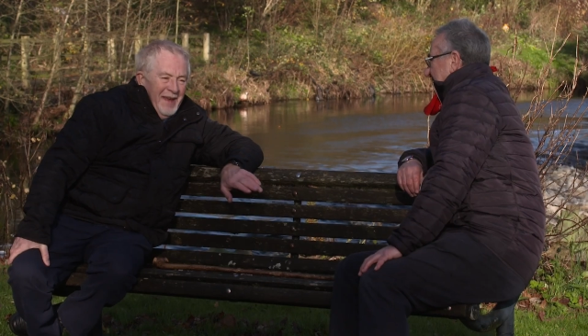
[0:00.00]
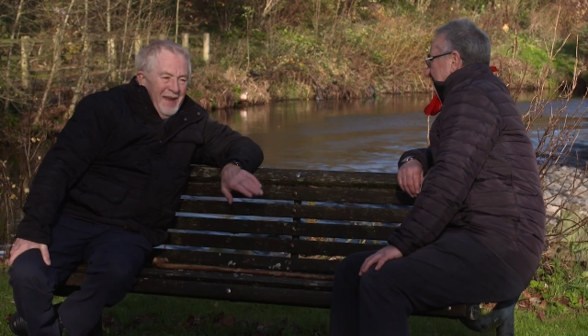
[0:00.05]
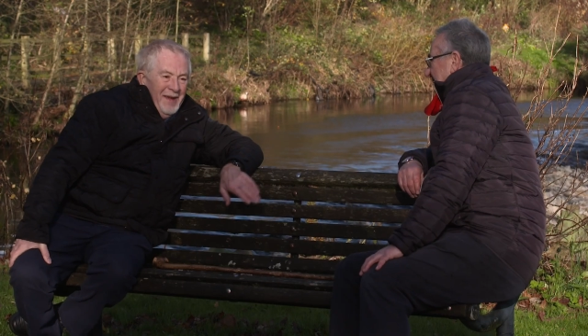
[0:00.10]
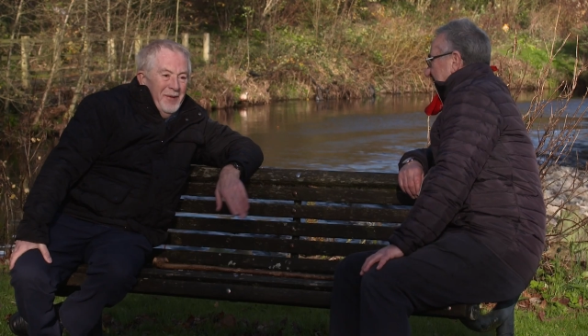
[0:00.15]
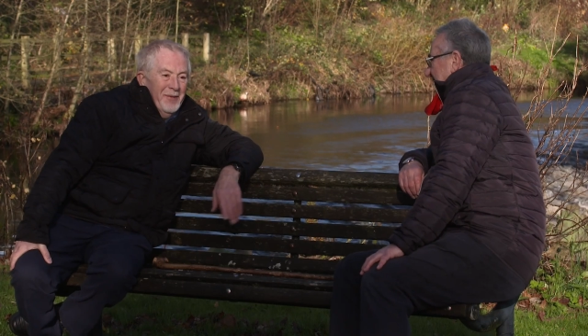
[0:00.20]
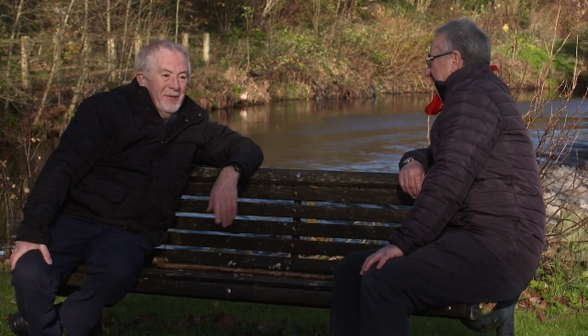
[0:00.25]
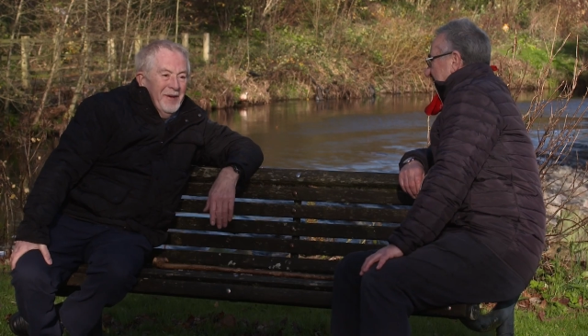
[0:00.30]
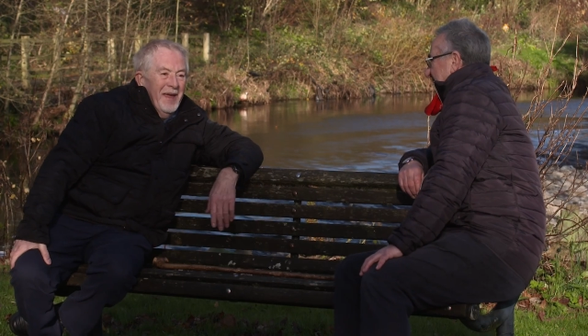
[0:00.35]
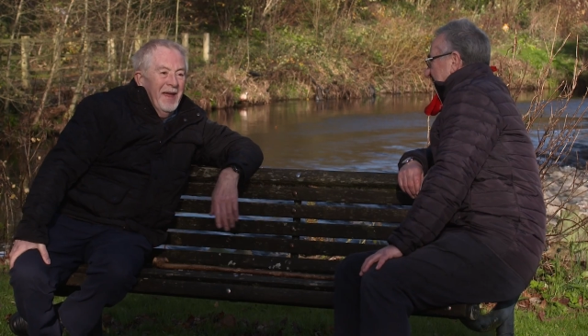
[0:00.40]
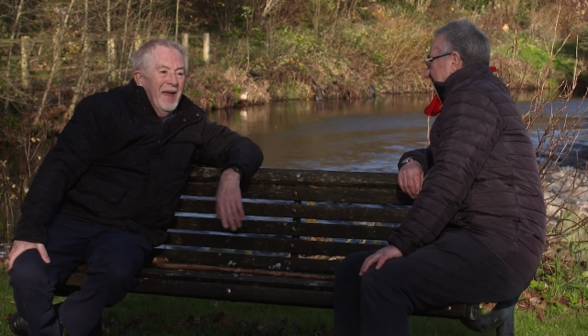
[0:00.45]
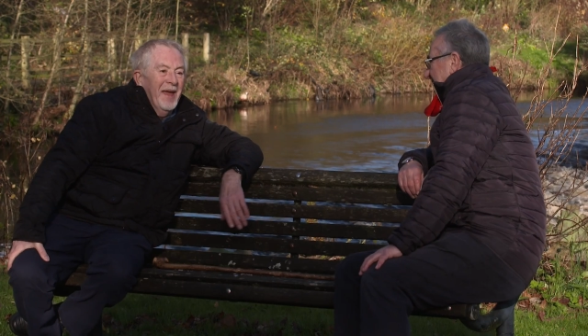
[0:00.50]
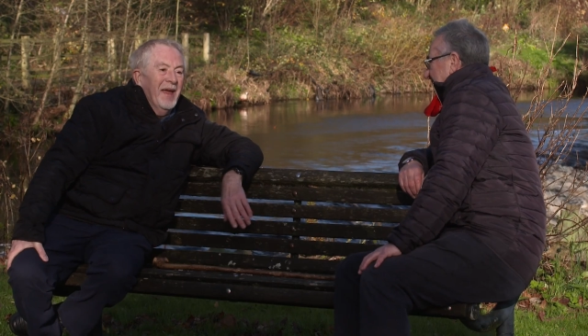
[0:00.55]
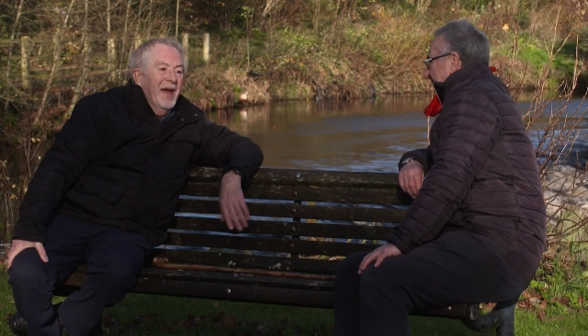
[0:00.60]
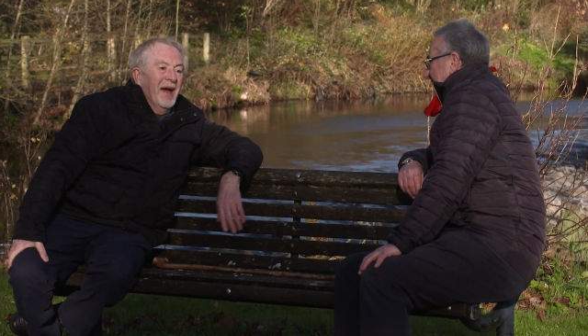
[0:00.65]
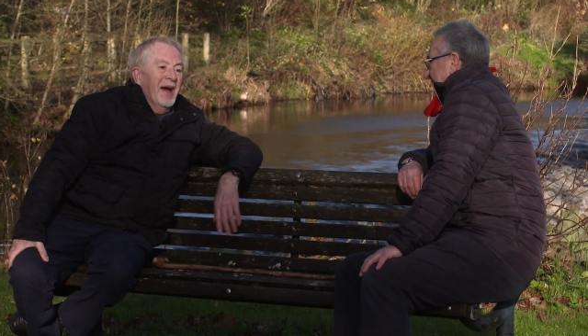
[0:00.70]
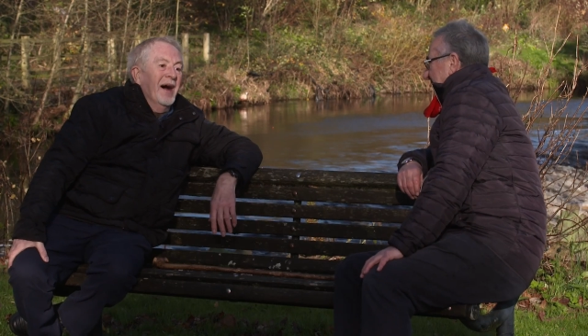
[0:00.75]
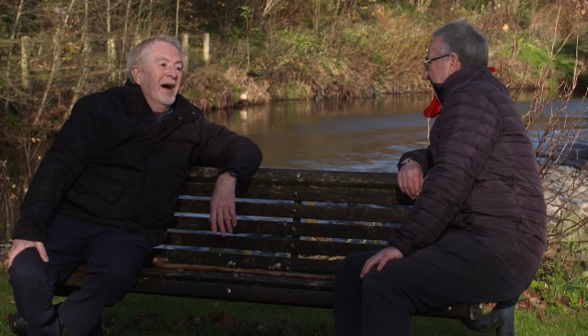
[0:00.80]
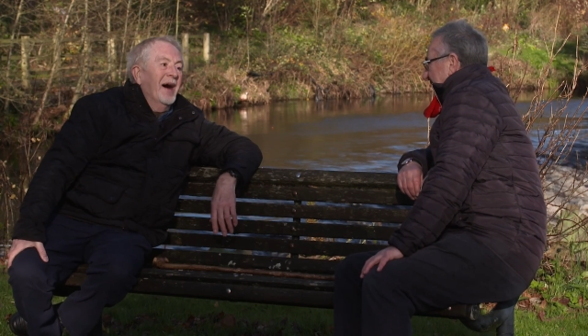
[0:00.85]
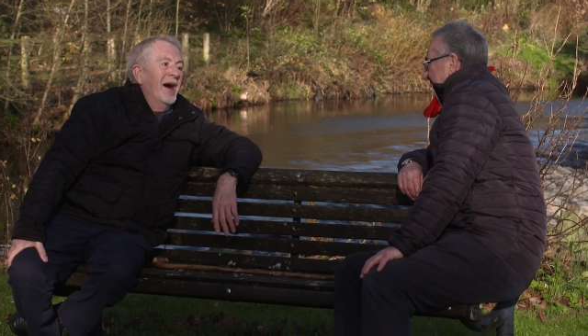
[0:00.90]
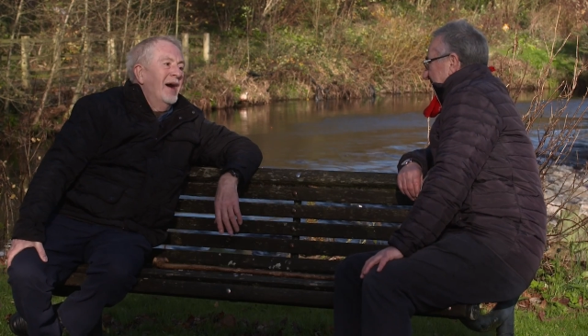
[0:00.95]
Anyway,
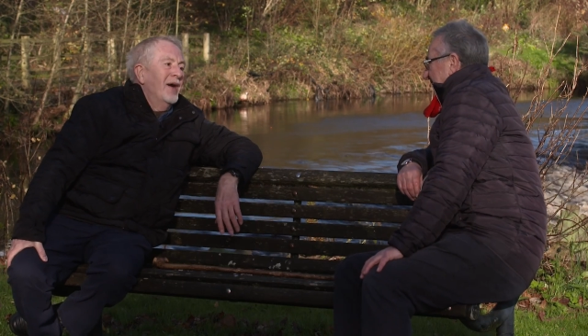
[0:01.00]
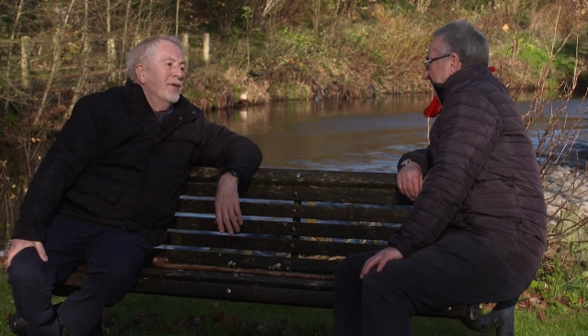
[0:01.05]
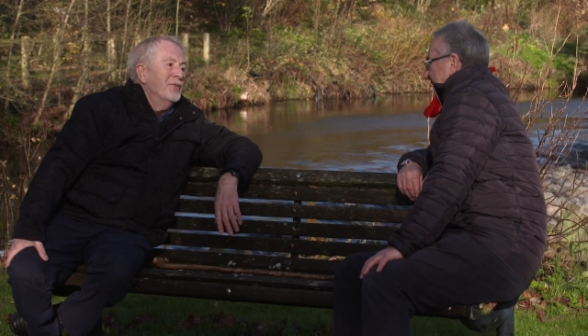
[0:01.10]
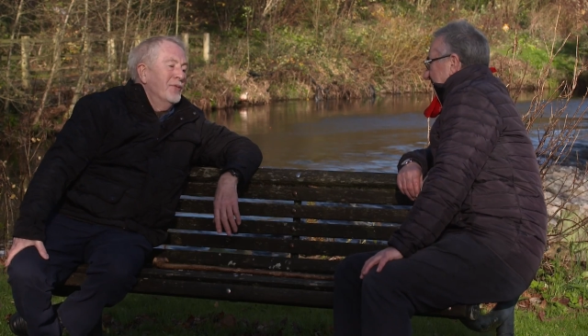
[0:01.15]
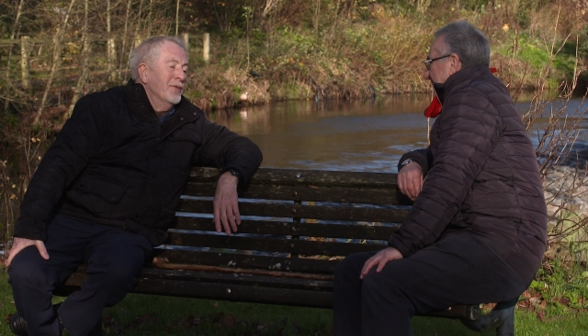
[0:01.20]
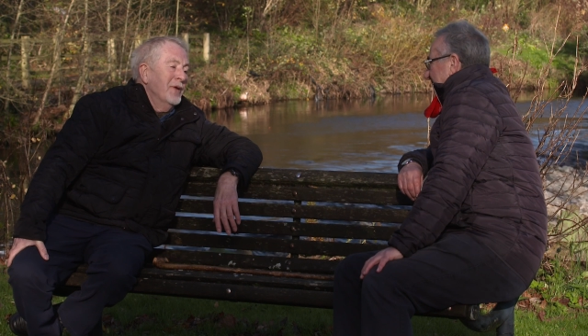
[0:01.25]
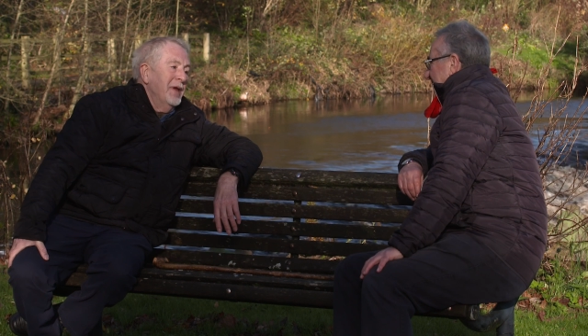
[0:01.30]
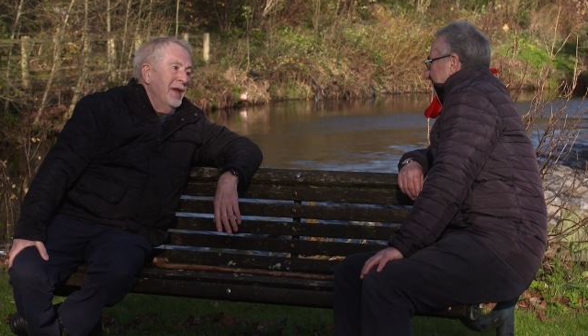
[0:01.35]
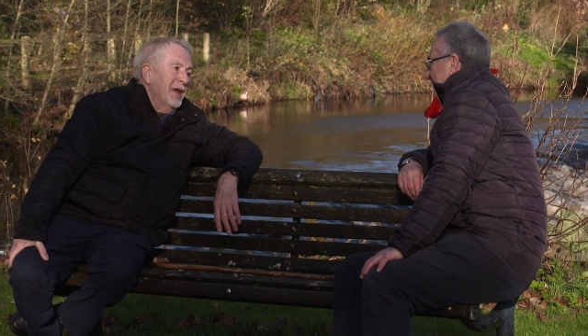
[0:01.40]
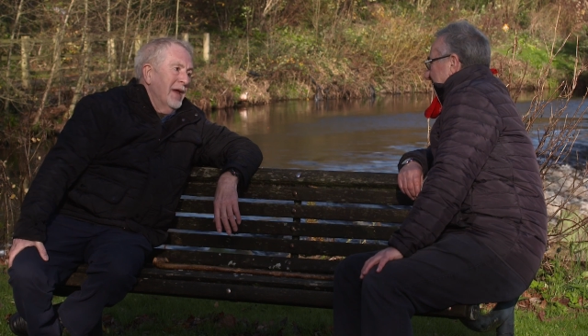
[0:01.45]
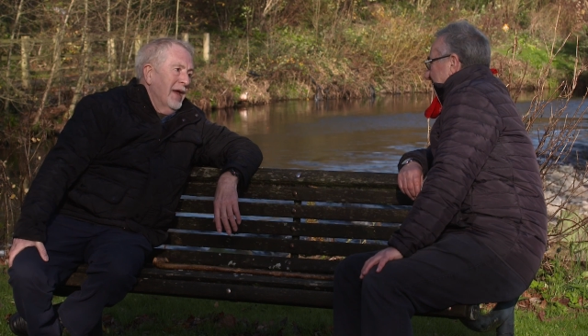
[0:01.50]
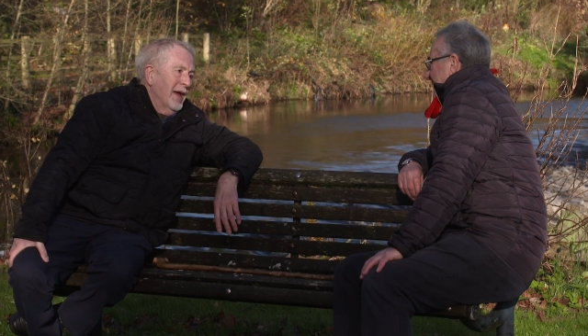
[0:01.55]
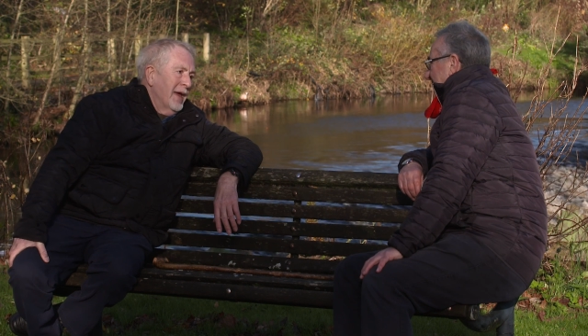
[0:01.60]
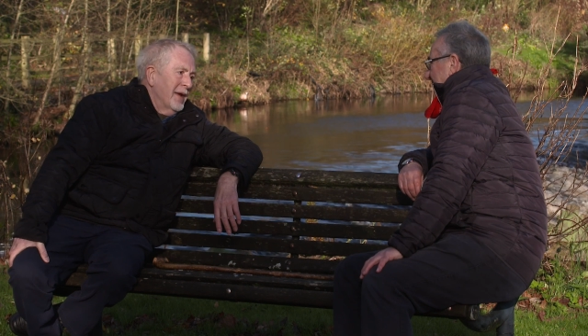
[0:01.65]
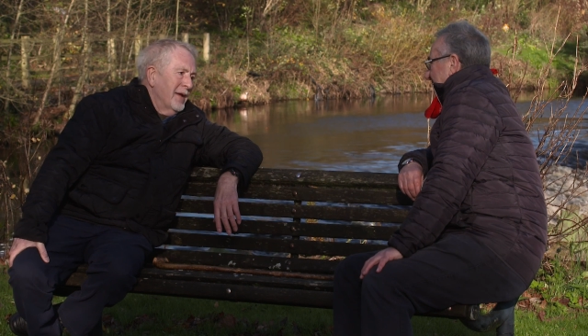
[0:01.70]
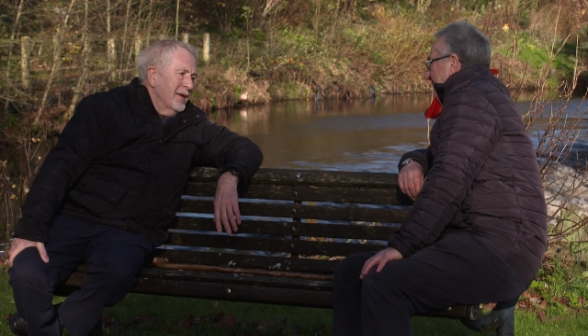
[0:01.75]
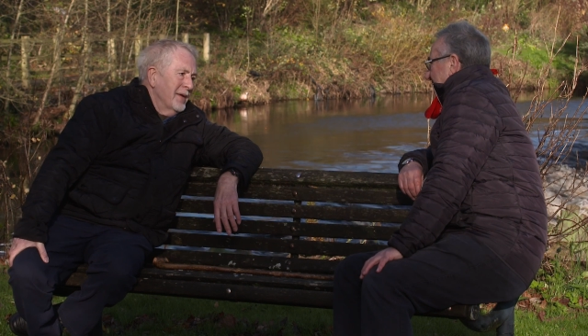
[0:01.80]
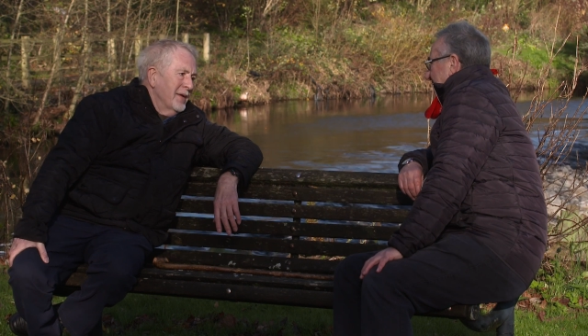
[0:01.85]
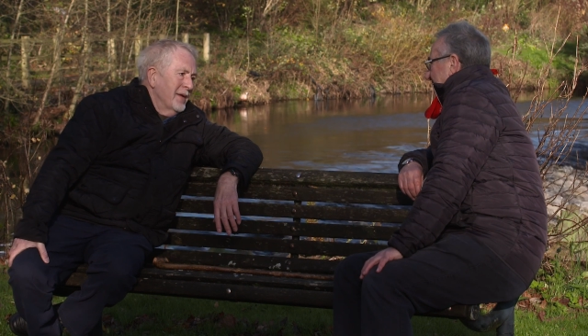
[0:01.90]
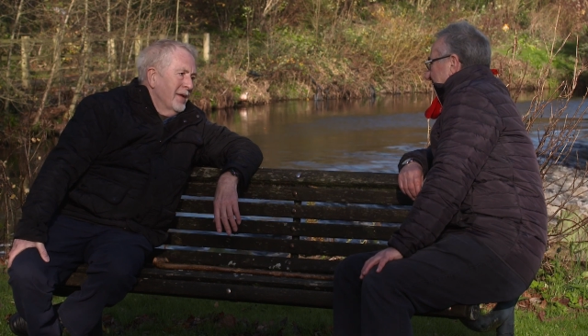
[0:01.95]
off we
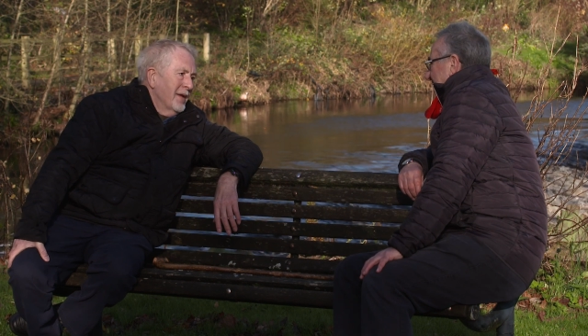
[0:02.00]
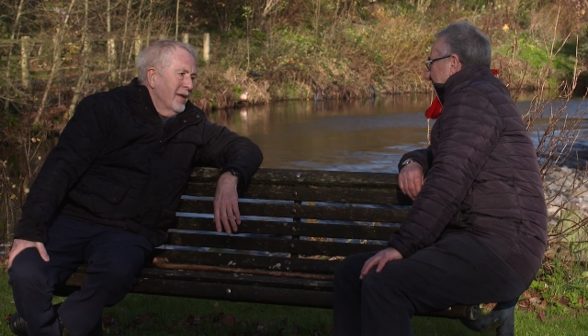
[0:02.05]
headed